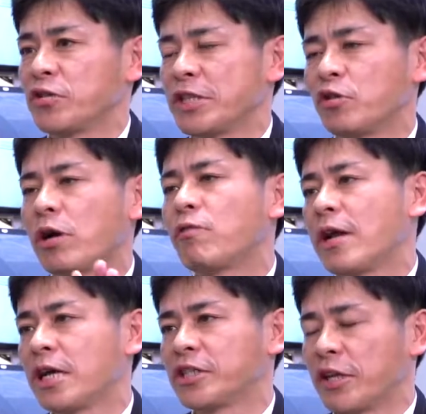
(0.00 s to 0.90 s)
using
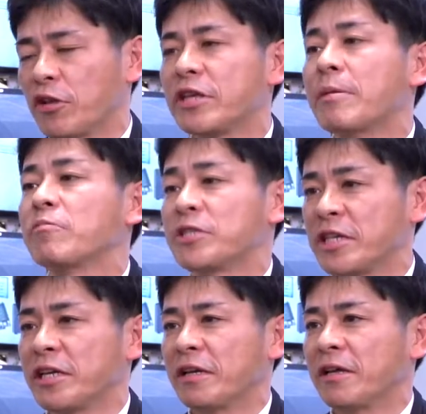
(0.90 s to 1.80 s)
NOR-flash and
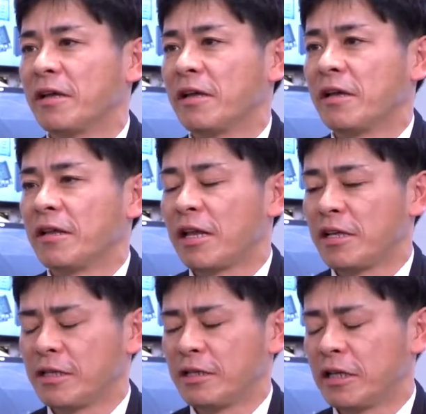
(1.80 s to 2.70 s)
EMMC,
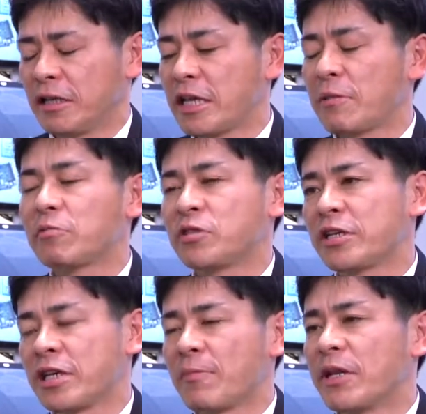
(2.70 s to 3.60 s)
then the, the,
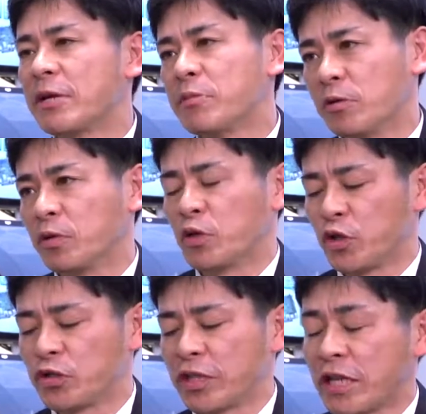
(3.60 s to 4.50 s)
EMMC can be removed to
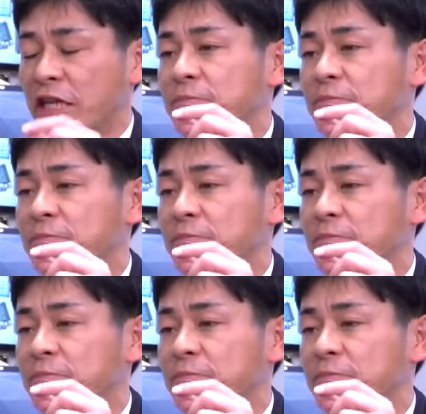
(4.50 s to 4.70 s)
use in the